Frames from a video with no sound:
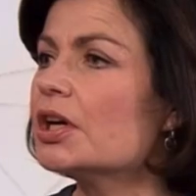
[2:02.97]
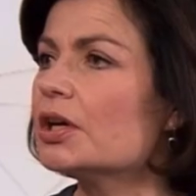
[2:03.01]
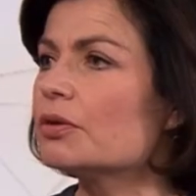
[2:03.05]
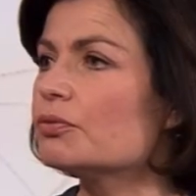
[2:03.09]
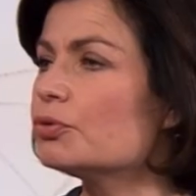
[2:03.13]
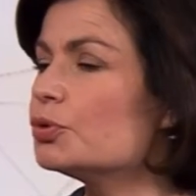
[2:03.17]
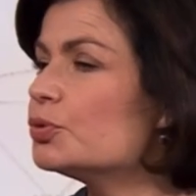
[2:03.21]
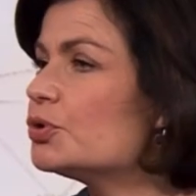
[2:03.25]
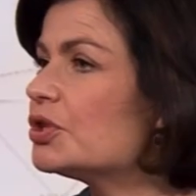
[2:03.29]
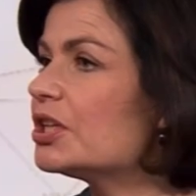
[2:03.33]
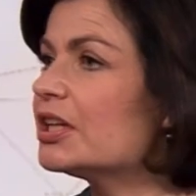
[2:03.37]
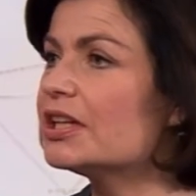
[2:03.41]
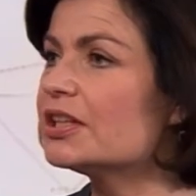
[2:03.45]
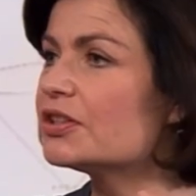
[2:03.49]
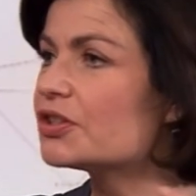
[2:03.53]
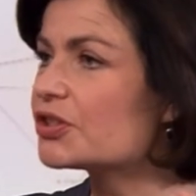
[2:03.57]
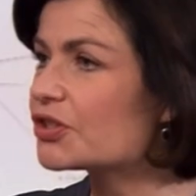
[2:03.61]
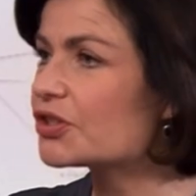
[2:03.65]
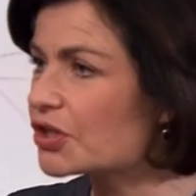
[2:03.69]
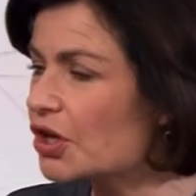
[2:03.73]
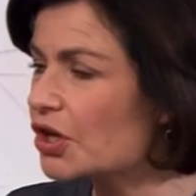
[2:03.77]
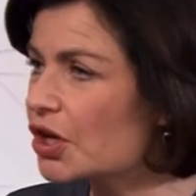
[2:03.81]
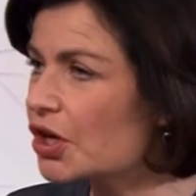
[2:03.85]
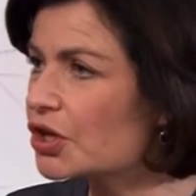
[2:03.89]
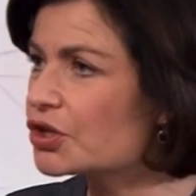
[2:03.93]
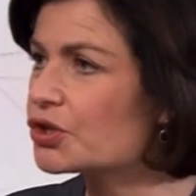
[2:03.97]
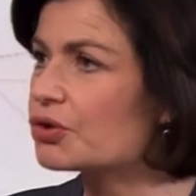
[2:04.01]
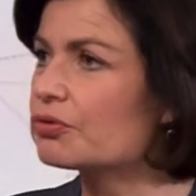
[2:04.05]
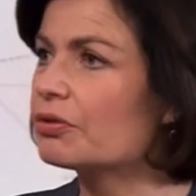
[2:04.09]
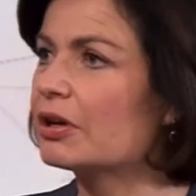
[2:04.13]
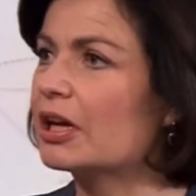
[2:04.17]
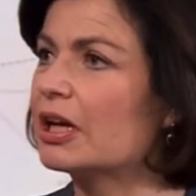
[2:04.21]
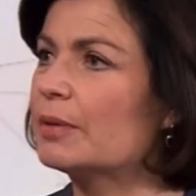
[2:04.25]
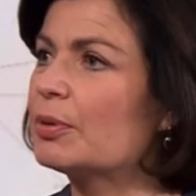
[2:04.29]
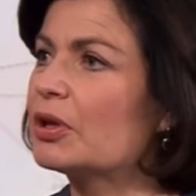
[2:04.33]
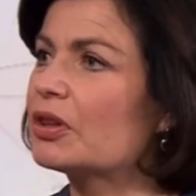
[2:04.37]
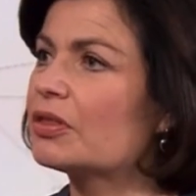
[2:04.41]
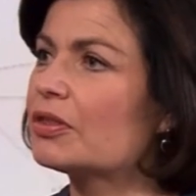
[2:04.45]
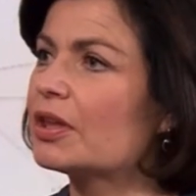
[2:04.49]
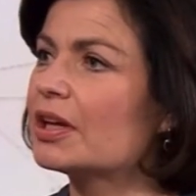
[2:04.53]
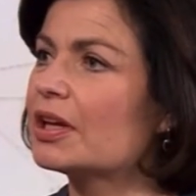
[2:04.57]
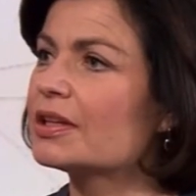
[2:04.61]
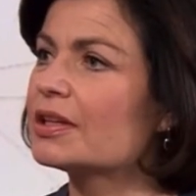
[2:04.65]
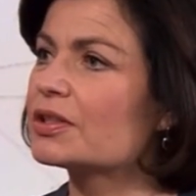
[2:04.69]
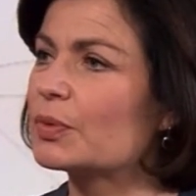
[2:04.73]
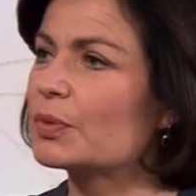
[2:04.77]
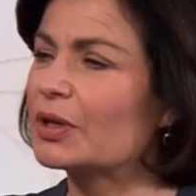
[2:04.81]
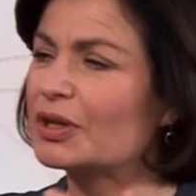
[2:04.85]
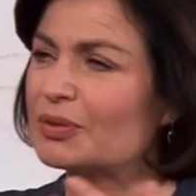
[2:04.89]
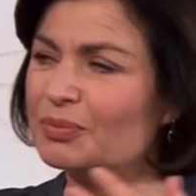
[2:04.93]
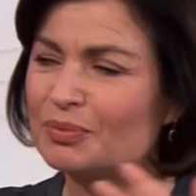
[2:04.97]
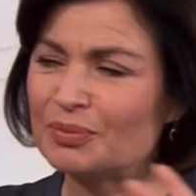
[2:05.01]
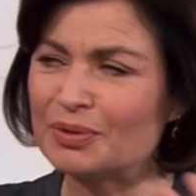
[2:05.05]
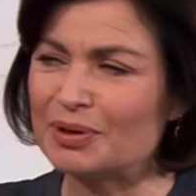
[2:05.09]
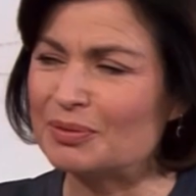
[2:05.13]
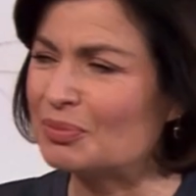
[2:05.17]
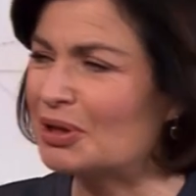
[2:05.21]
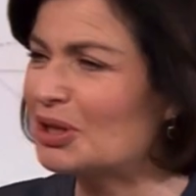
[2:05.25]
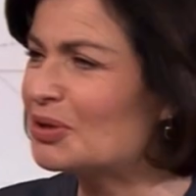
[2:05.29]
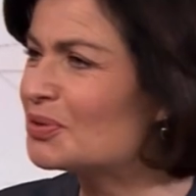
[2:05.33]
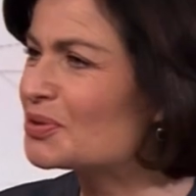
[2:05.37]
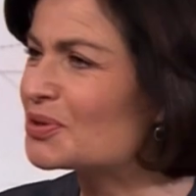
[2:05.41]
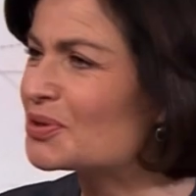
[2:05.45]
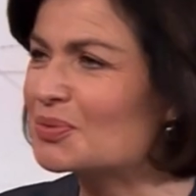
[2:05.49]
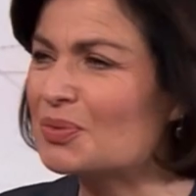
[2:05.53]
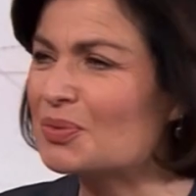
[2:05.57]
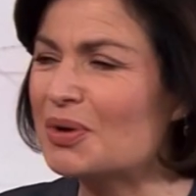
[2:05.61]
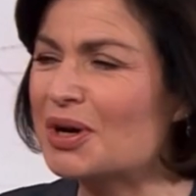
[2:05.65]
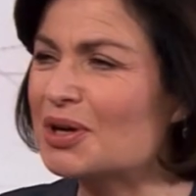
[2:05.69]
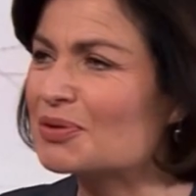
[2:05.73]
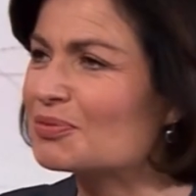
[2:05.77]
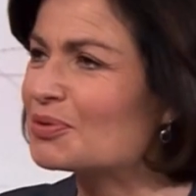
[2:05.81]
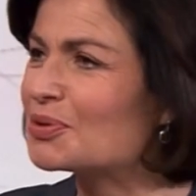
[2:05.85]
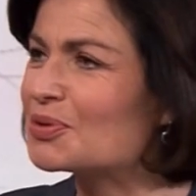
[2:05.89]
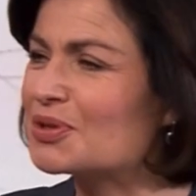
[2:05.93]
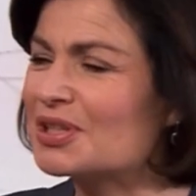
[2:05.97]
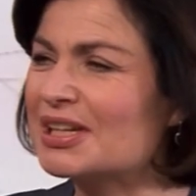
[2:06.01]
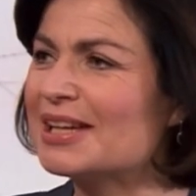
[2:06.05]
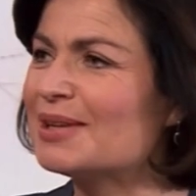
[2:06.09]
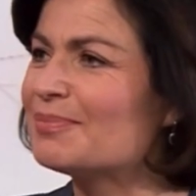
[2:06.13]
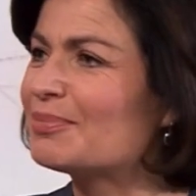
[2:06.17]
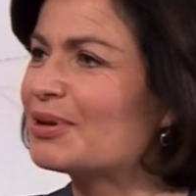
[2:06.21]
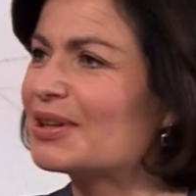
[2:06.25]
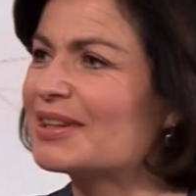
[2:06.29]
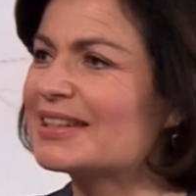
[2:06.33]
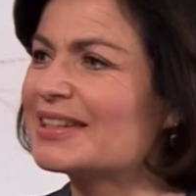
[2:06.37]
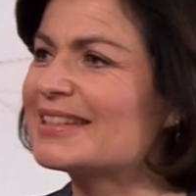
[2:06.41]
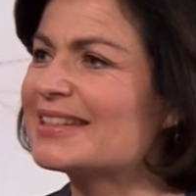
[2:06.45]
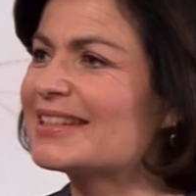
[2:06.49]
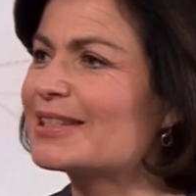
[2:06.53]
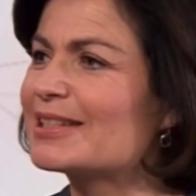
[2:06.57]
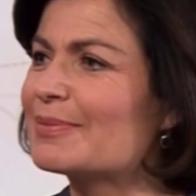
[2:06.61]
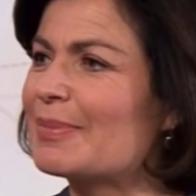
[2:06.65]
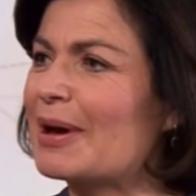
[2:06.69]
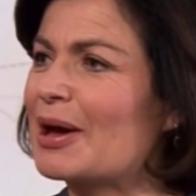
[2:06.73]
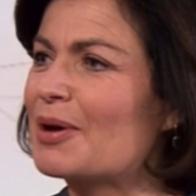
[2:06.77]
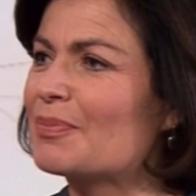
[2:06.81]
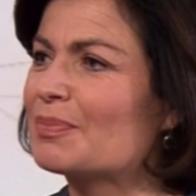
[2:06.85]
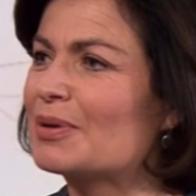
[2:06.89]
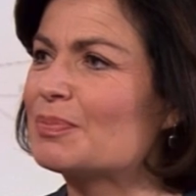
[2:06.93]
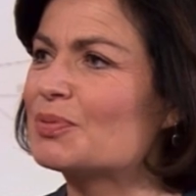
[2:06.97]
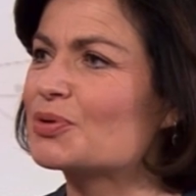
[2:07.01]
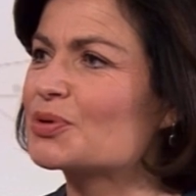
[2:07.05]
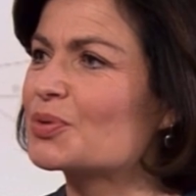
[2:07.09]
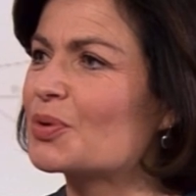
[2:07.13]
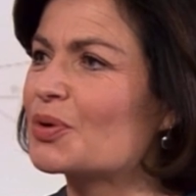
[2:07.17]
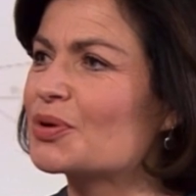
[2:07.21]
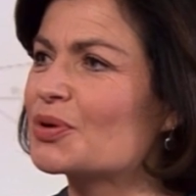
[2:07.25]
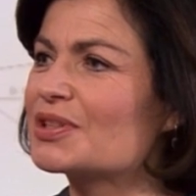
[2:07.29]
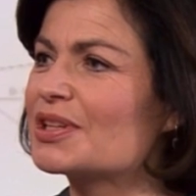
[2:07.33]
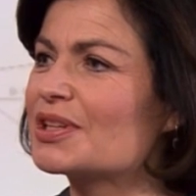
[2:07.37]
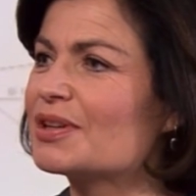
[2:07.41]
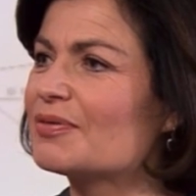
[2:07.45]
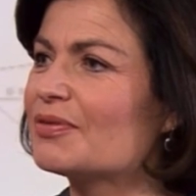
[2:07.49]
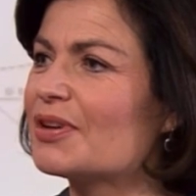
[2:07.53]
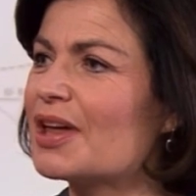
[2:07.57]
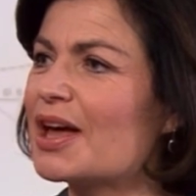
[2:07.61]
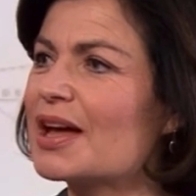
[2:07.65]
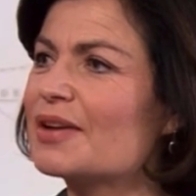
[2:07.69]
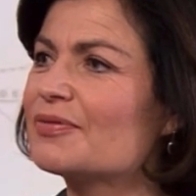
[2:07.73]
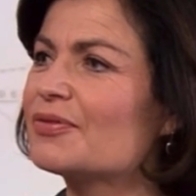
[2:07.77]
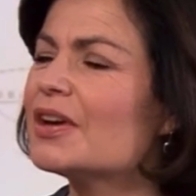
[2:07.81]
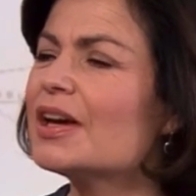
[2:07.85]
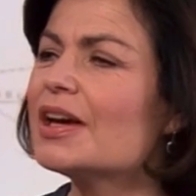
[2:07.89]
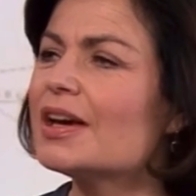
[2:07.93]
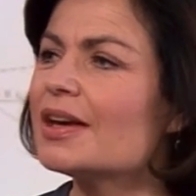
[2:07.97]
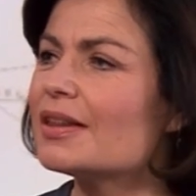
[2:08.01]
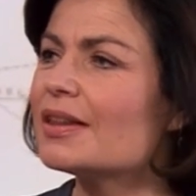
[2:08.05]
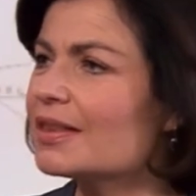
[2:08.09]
routine surgery, but things, we use the word routine, but this is about people's quality of life,